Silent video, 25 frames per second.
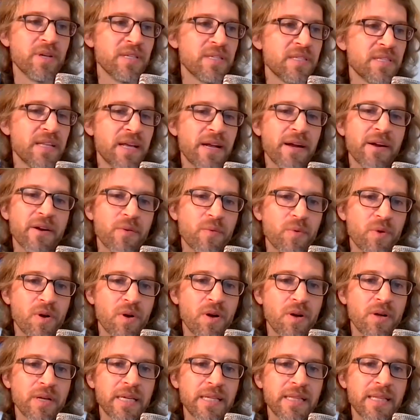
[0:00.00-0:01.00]
is there. We're
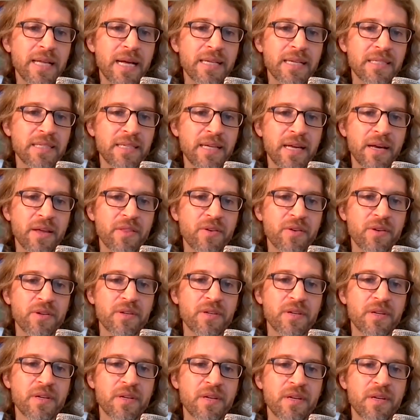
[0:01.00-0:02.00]
all in that together.
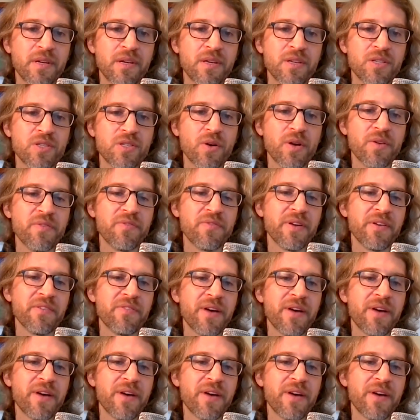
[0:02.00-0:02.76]
So if